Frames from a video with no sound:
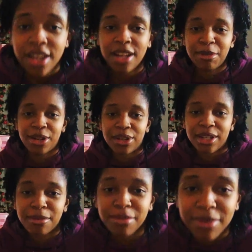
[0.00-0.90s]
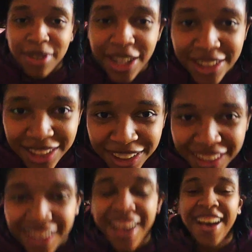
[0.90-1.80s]
Let me hurry up.
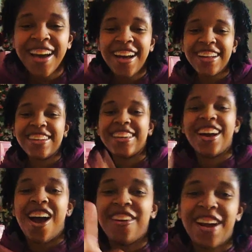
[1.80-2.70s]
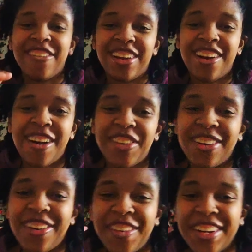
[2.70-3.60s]
Okay, I'll wrap
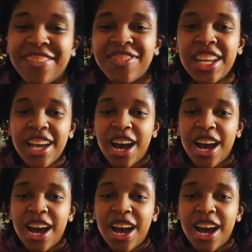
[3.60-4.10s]
it up.